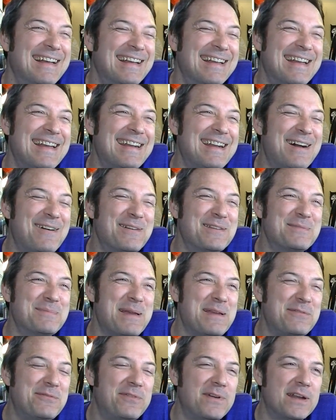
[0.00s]
And I always
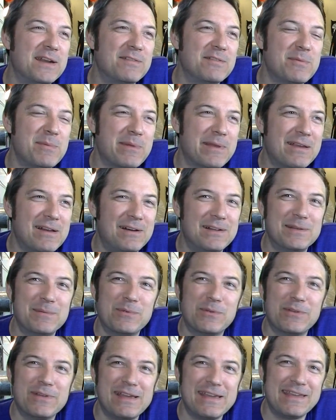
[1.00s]
made fun of him and called
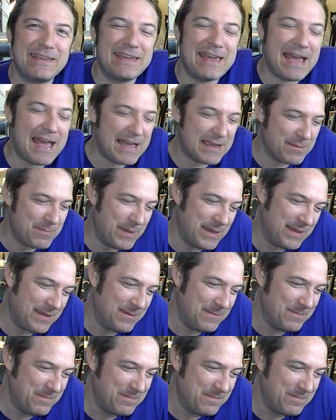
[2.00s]
him Greg Gagme.